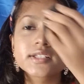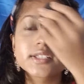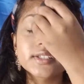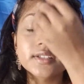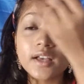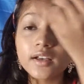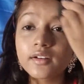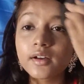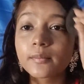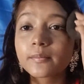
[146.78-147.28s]
So
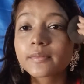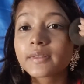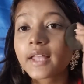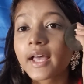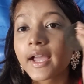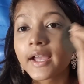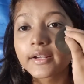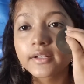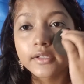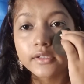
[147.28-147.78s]
I have
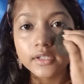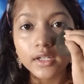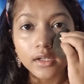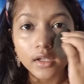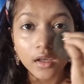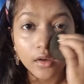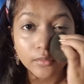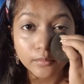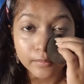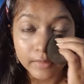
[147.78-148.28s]
applied it and I
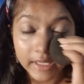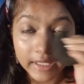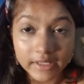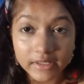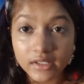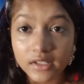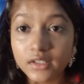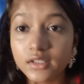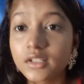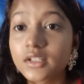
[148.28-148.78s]
have
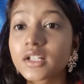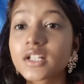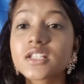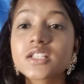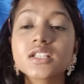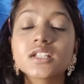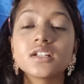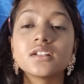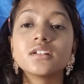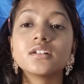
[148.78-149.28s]
blended the
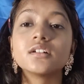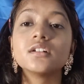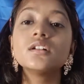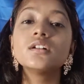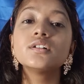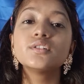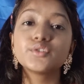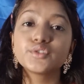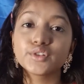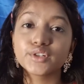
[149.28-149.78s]
concealer
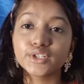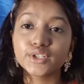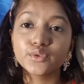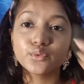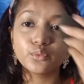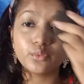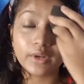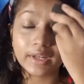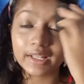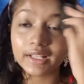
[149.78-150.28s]
really
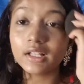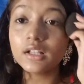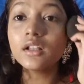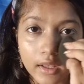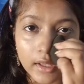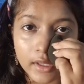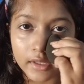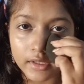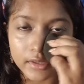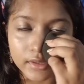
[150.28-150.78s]
well,
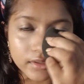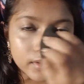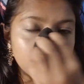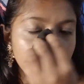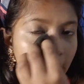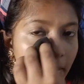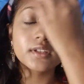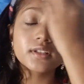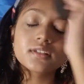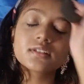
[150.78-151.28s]
and
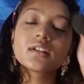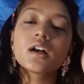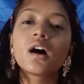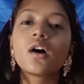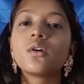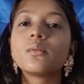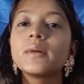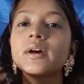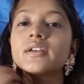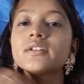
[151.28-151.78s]
this is
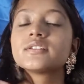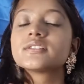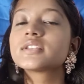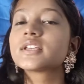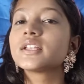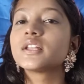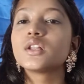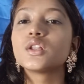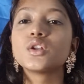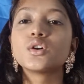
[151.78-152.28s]
how my
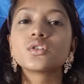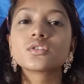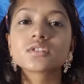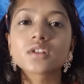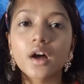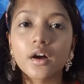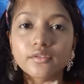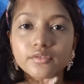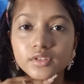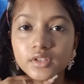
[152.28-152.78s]
skin looks
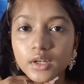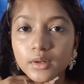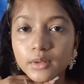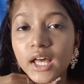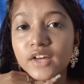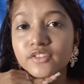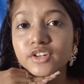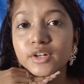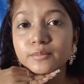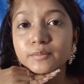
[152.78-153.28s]
after I
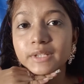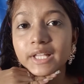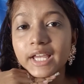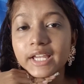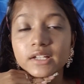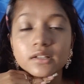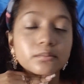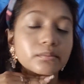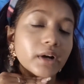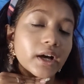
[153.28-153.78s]
have
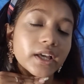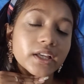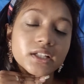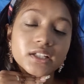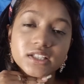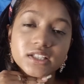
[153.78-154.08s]
applied my